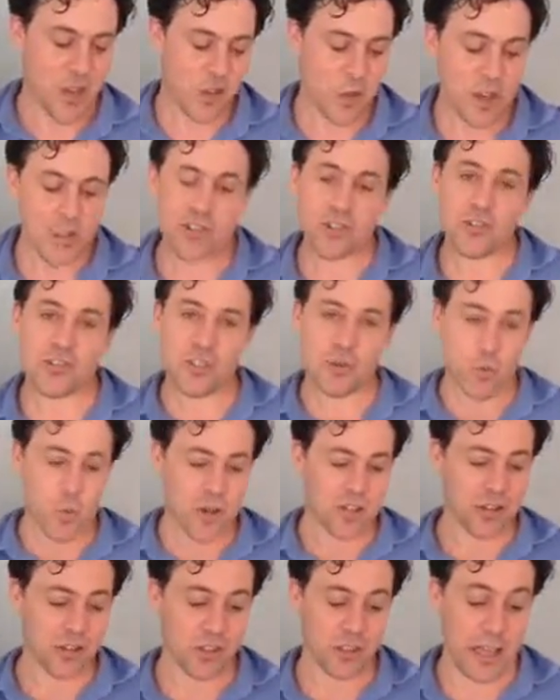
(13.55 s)
Research in
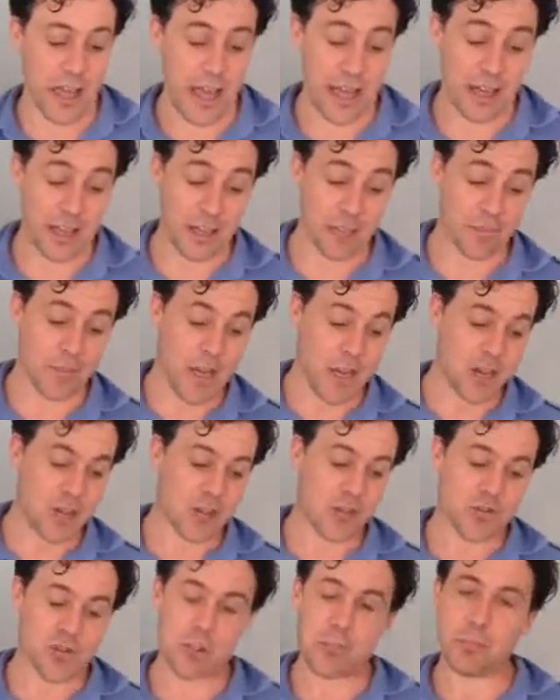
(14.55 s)
Western Canada
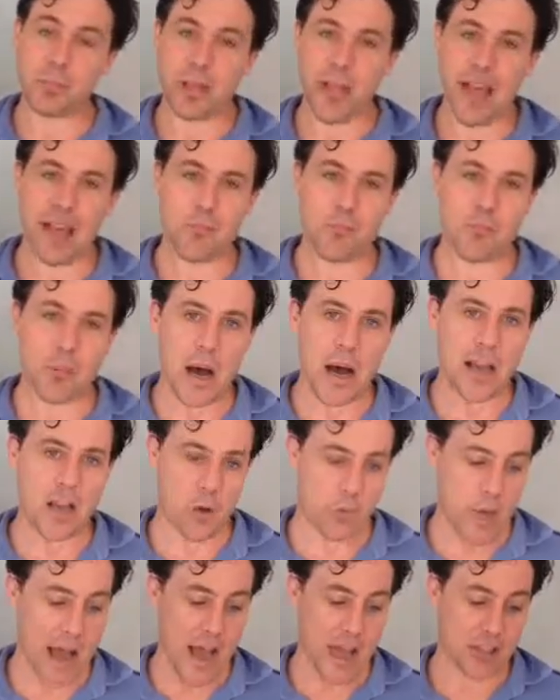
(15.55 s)
shows that plant
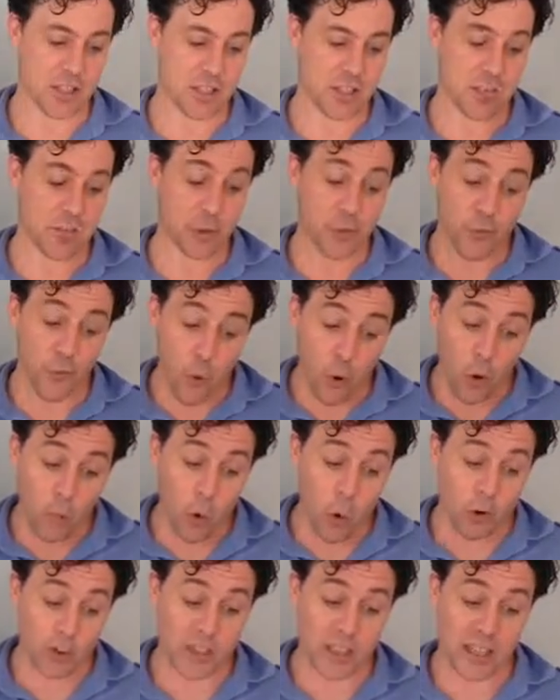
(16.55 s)
biomass before
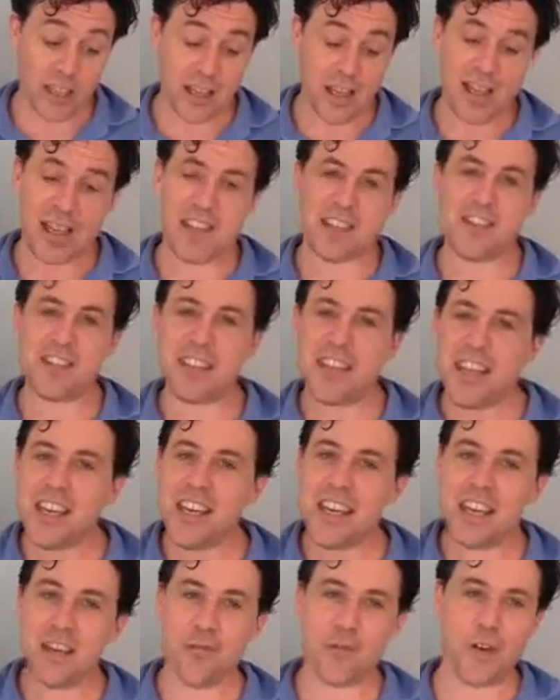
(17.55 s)
bolting is the
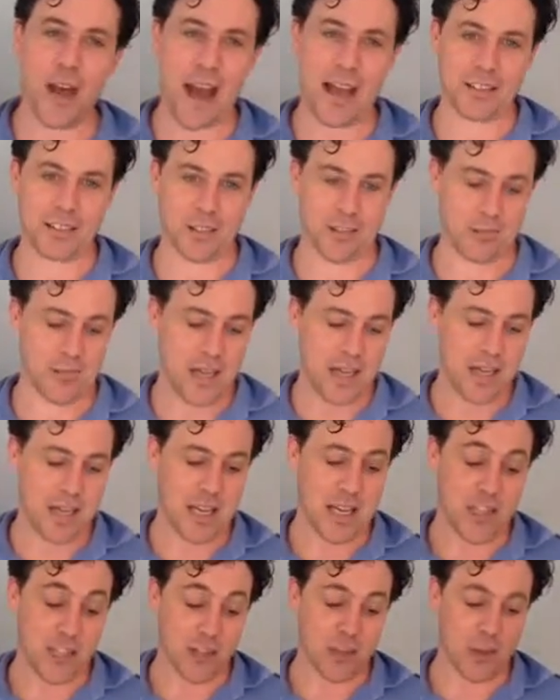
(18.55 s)
key factor
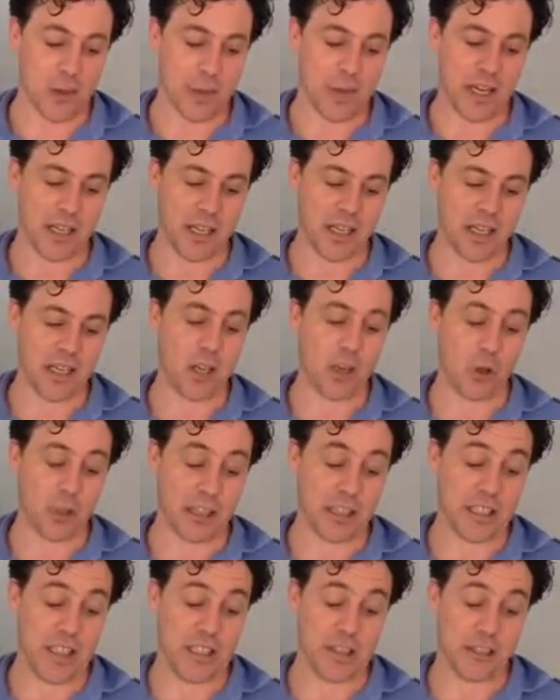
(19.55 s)
in determining
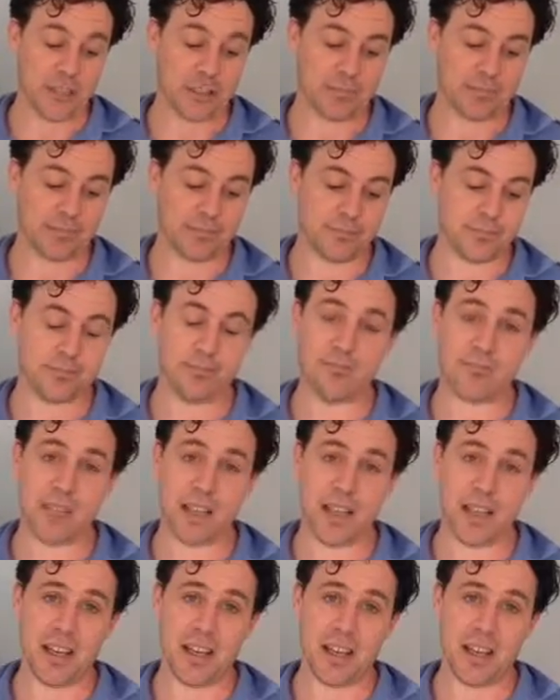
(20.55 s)
canola yield.
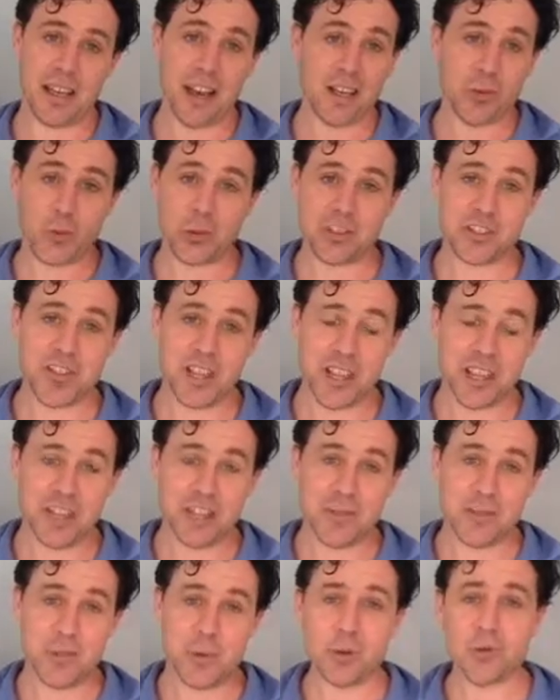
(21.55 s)
In other words,
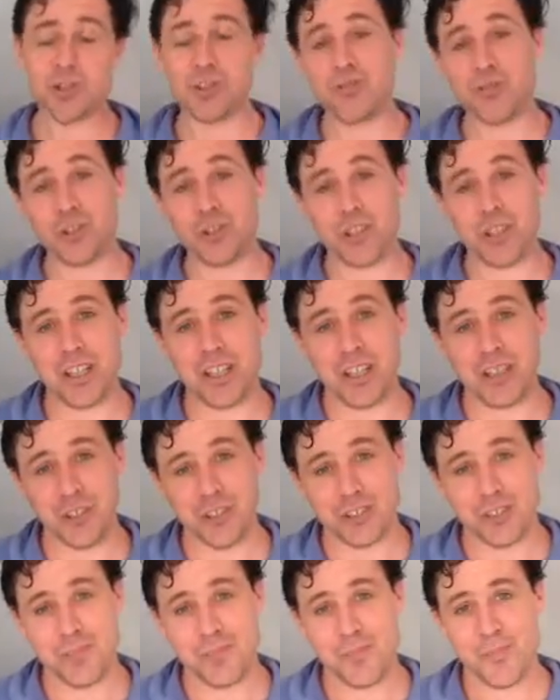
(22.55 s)
most of your
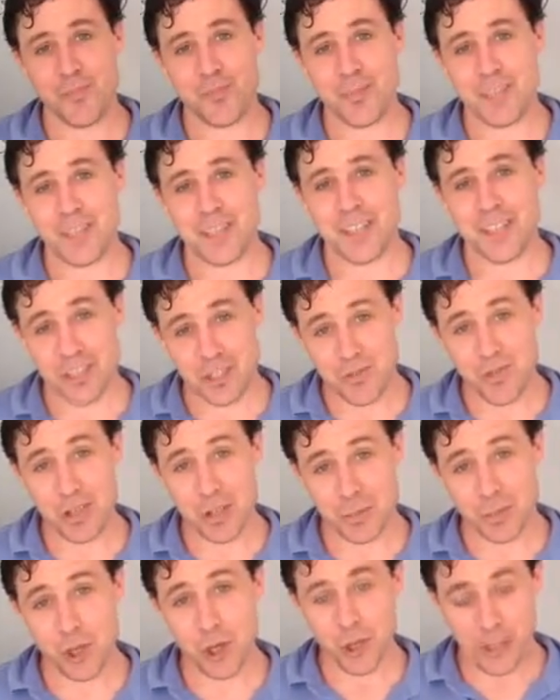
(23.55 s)
yield is
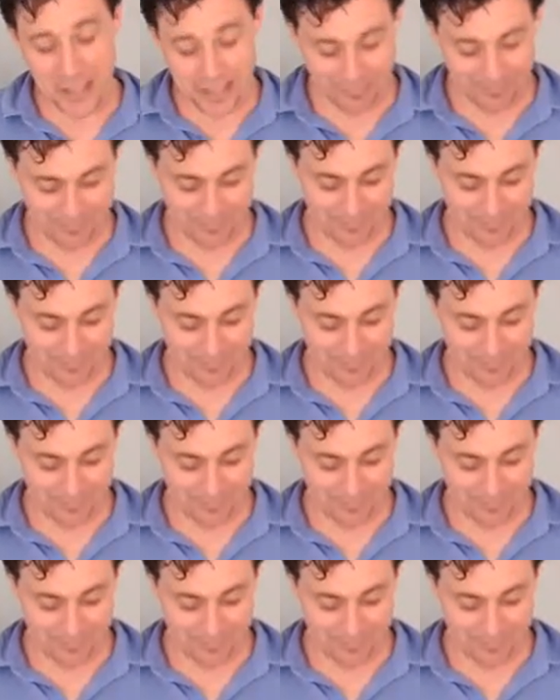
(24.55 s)
developed early.